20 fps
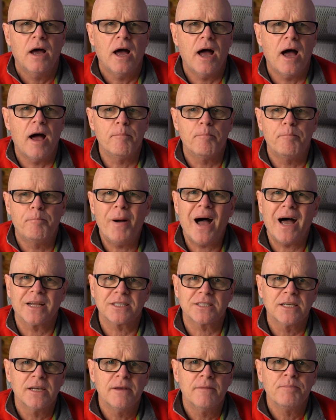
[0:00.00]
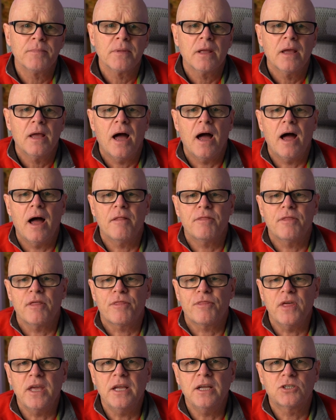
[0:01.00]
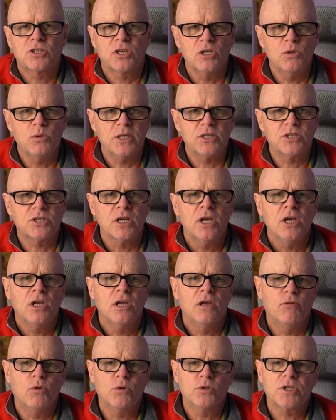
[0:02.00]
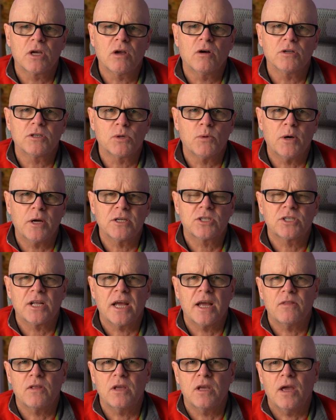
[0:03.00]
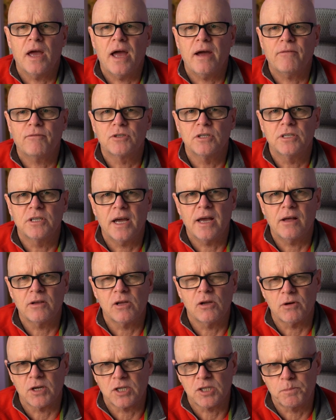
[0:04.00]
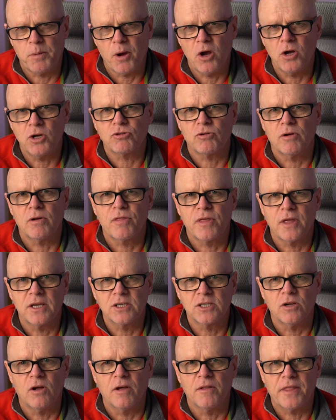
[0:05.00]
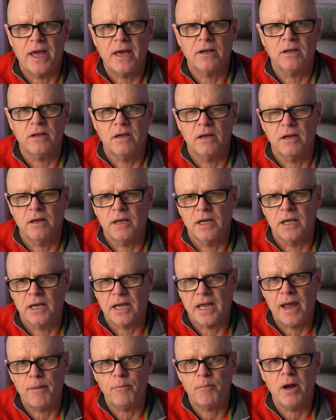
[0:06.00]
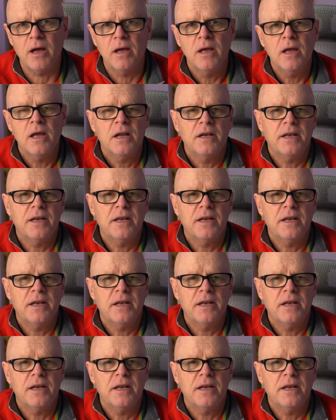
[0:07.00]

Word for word: Um, but uh, the thing too is you've also got to understand that you have to nail your exposure and things like that uh, in camera.